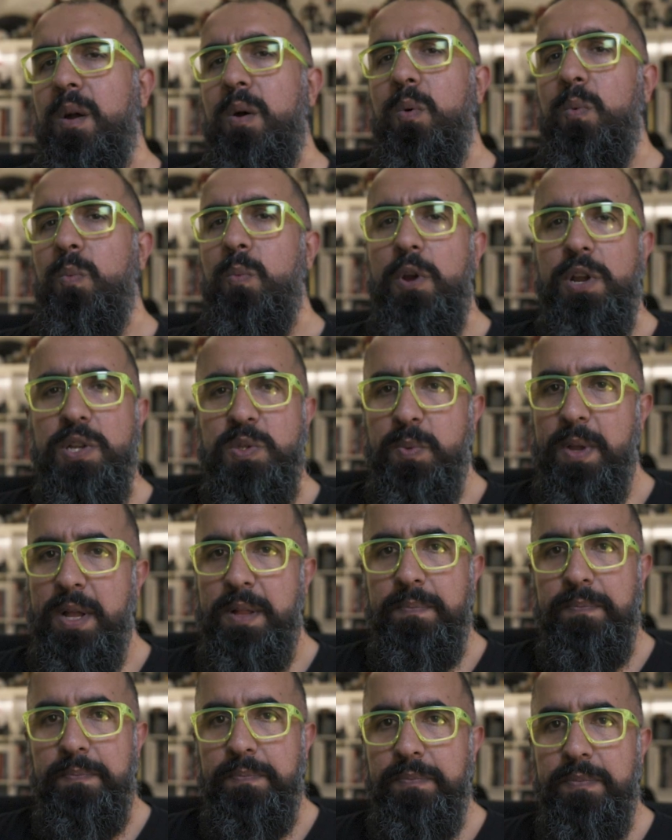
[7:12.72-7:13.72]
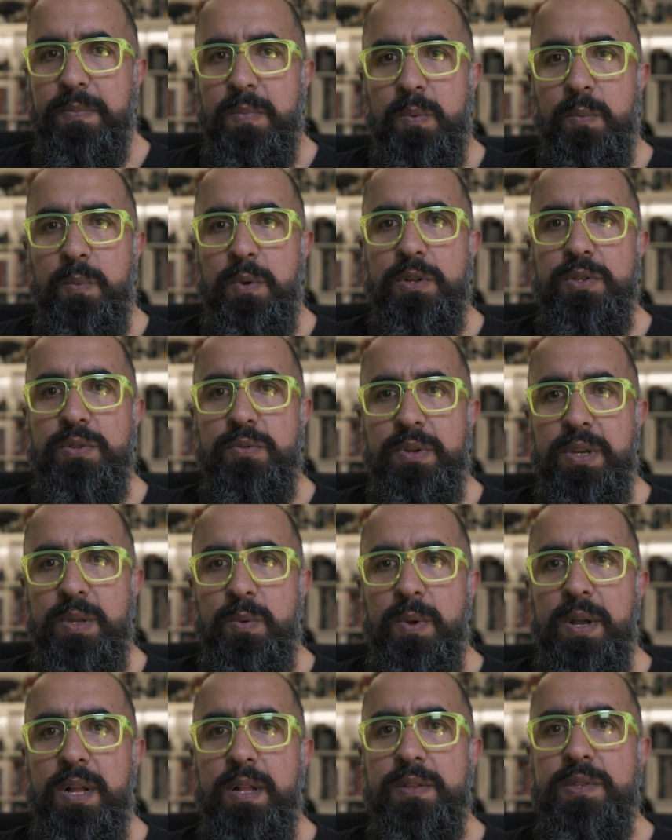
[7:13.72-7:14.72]
works well. Works really
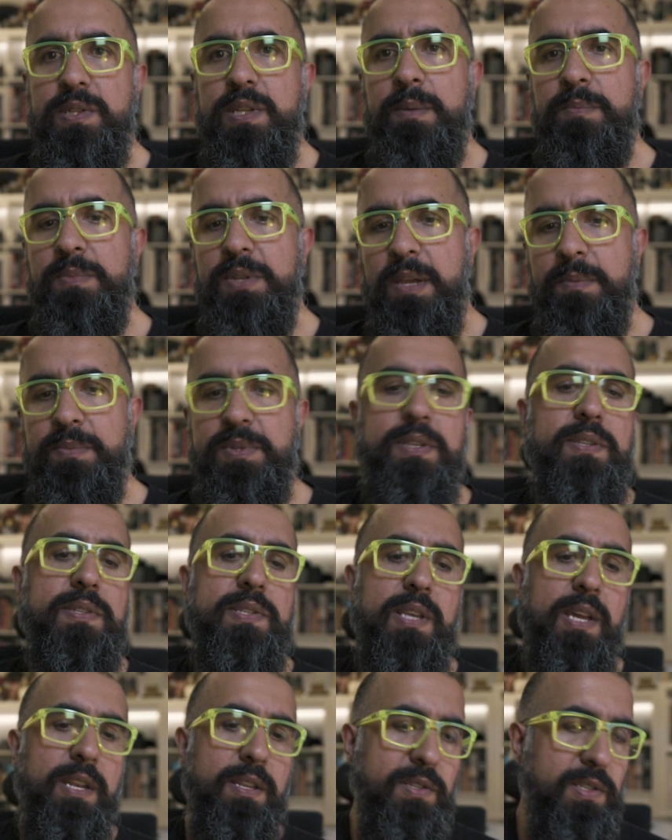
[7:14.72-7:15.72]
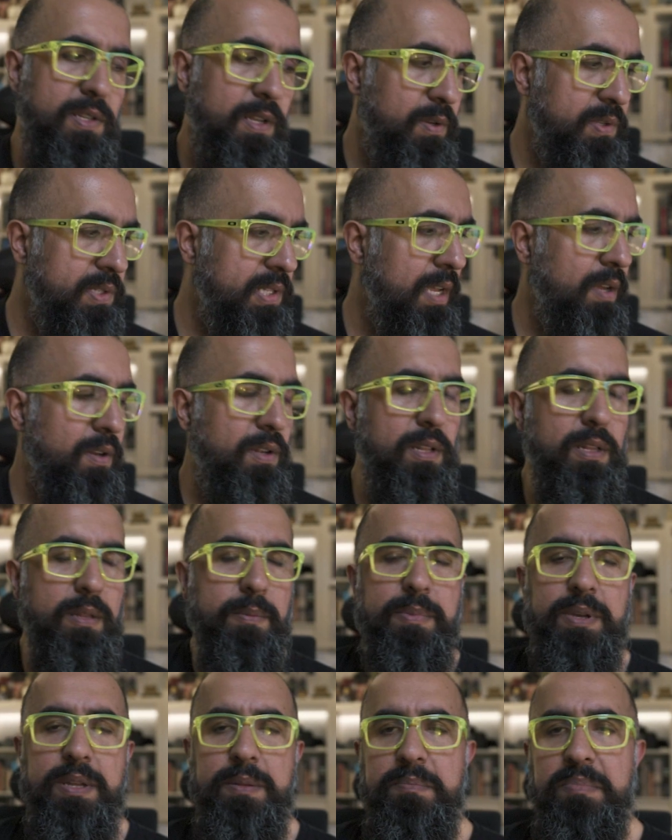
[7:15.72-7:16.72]
well. Sometimes, as I said, it slows down a little
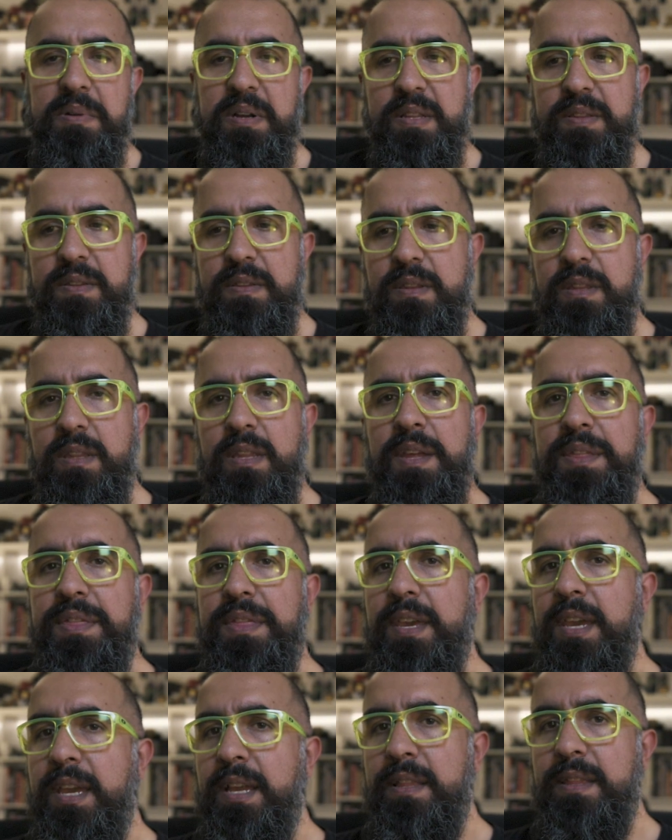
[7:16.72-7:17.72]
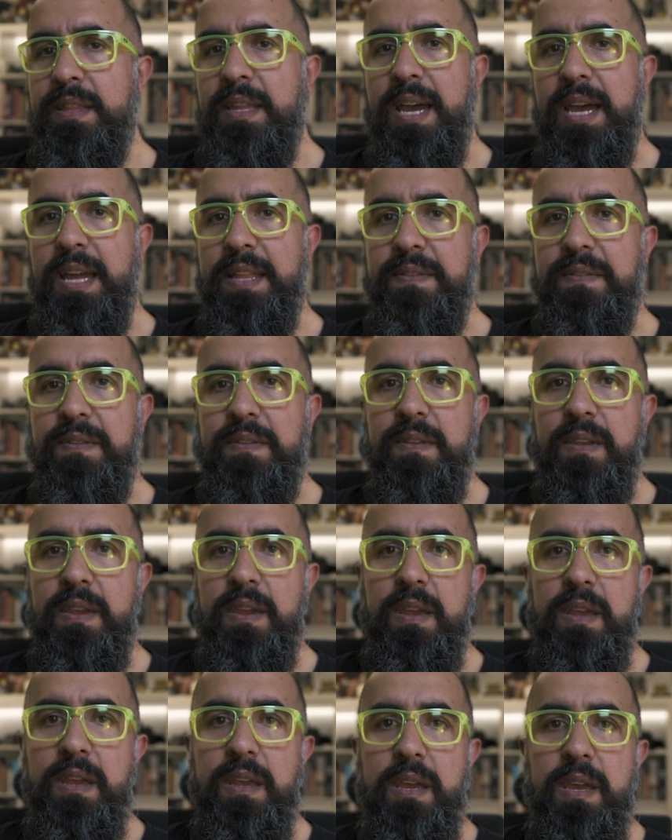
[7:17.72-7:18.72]
bit, but nothing that
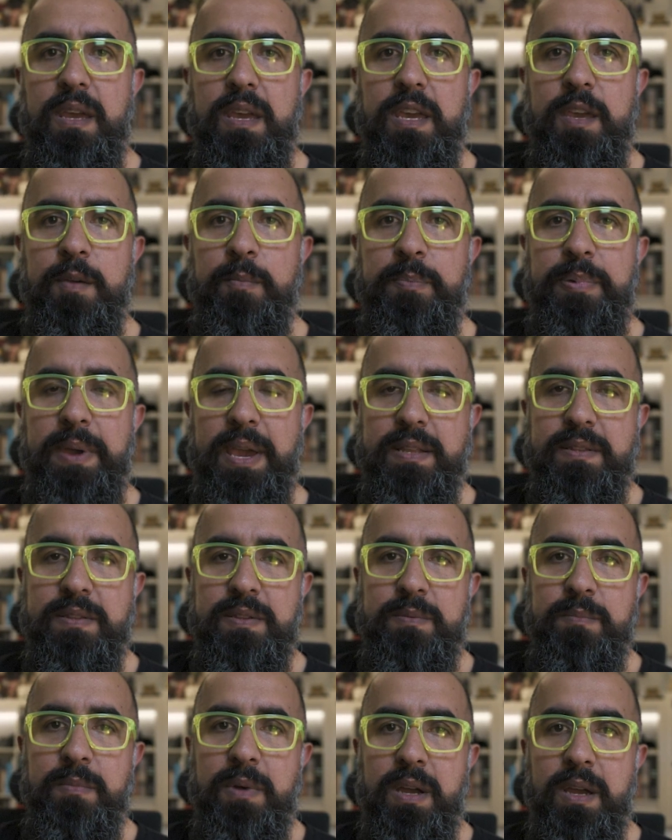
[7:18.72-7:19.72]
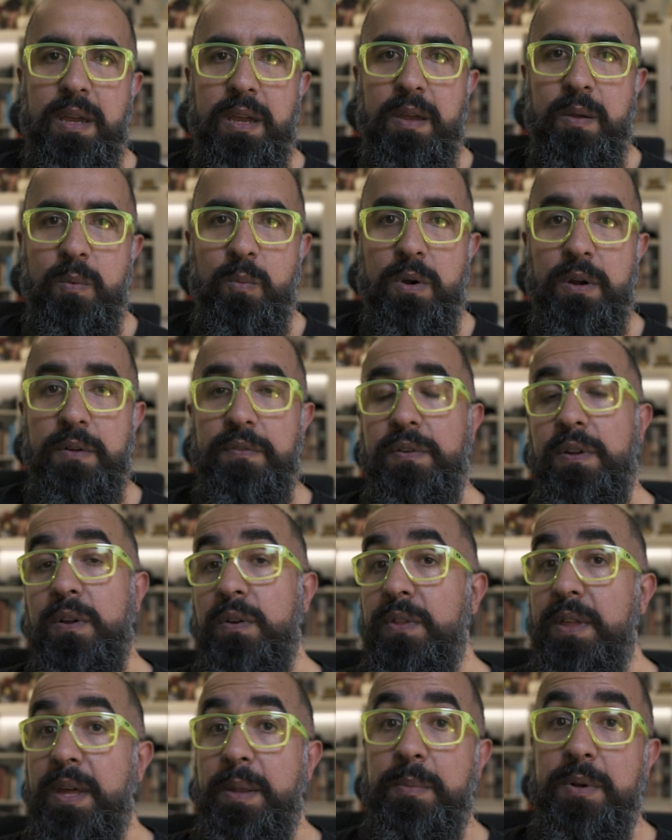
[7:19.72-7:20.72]
impacted my workflow
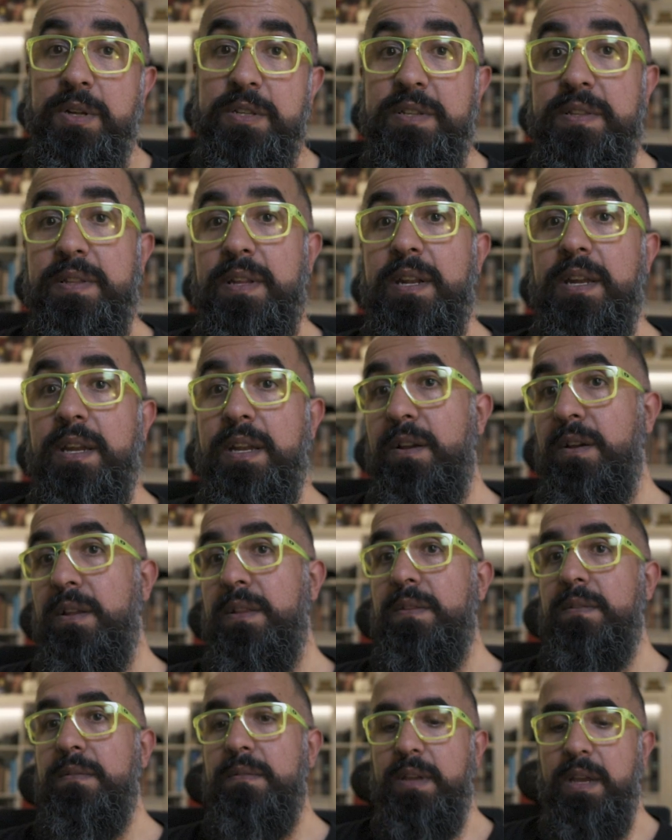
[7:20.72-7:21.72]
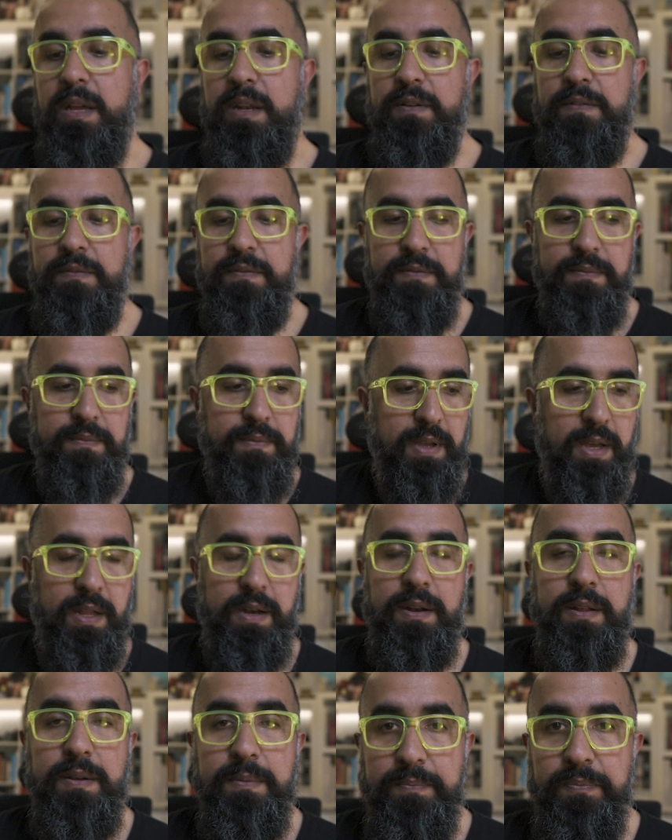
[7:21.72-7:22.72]
that much that I got kind of,
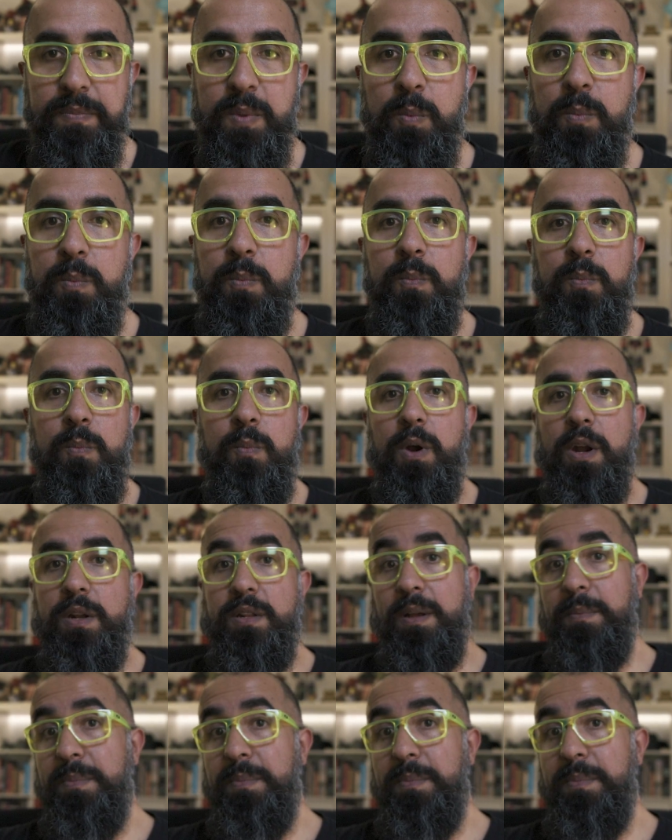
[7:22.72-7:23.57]
worked up